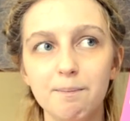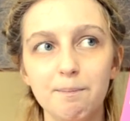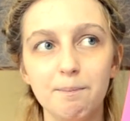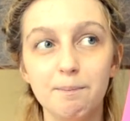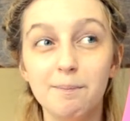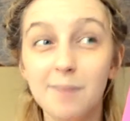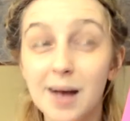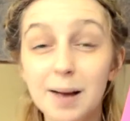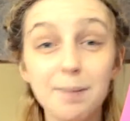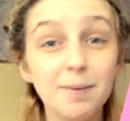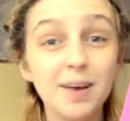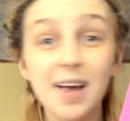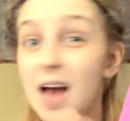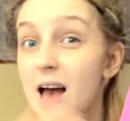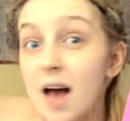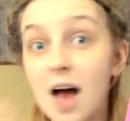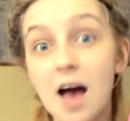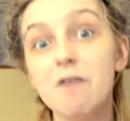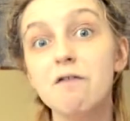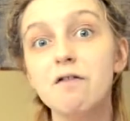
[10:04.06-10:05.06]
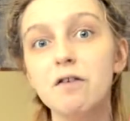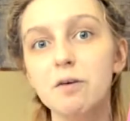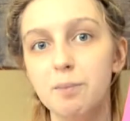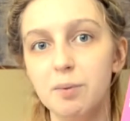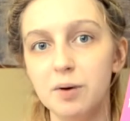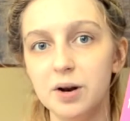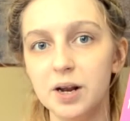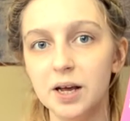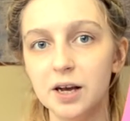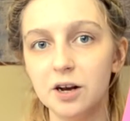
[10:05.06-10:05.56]
maybe
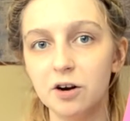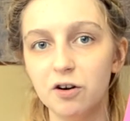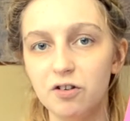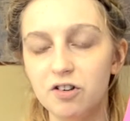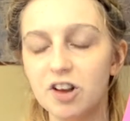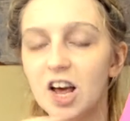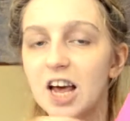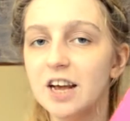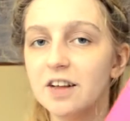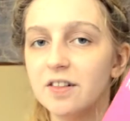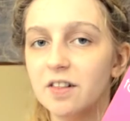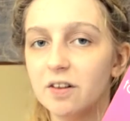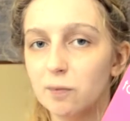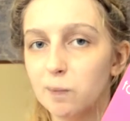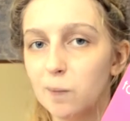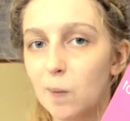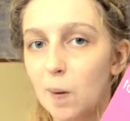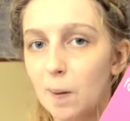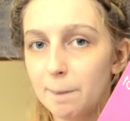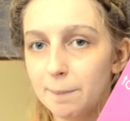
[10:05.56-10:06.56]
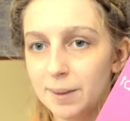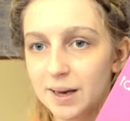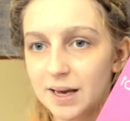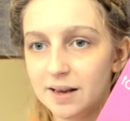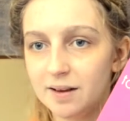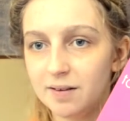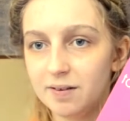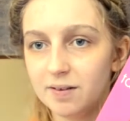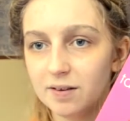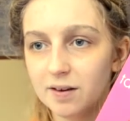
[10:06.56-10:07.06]
everybody could take this one
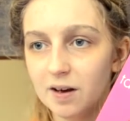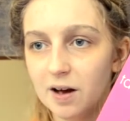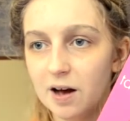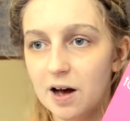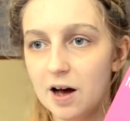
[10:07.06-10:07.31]
piece